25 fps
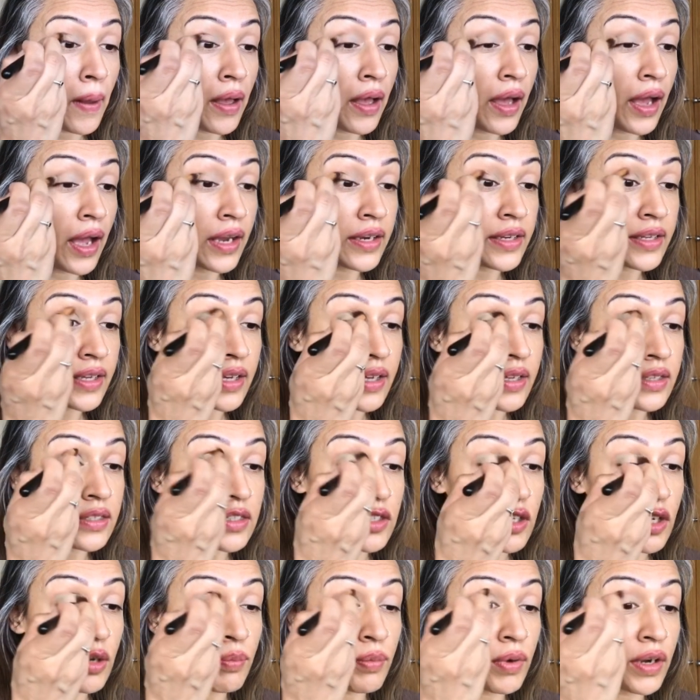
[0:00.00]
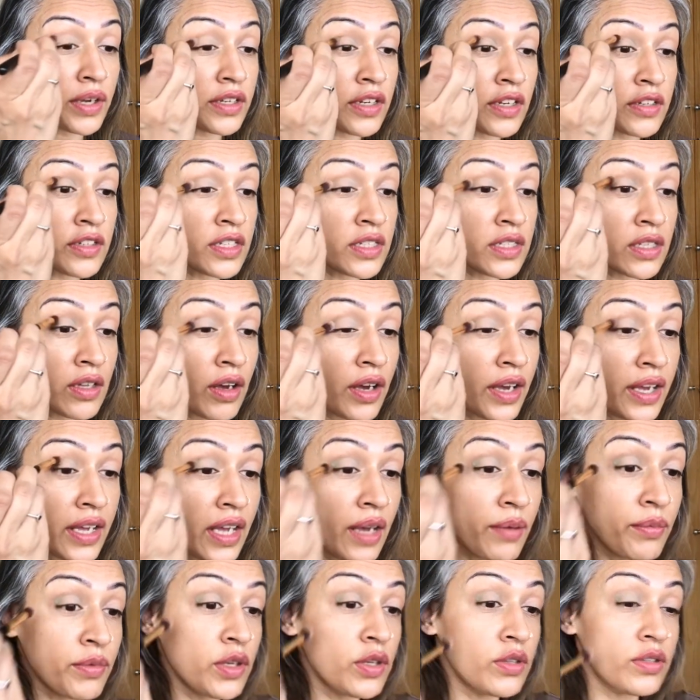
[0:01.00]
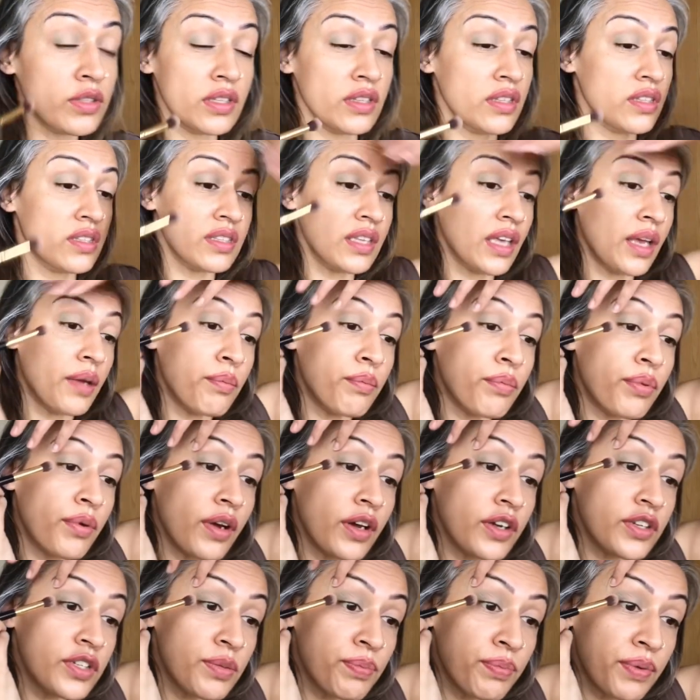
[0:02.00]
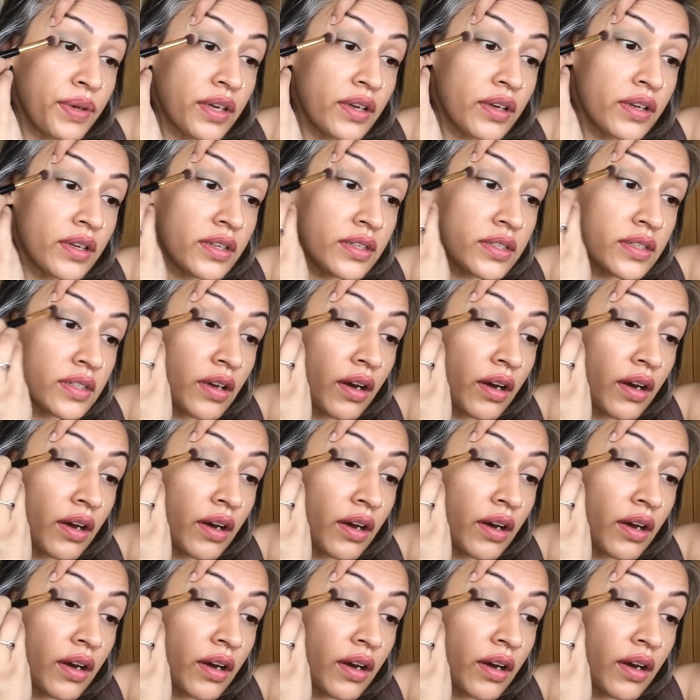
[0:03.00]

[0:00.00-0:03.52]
And yes, you might notice that I am using the same brush because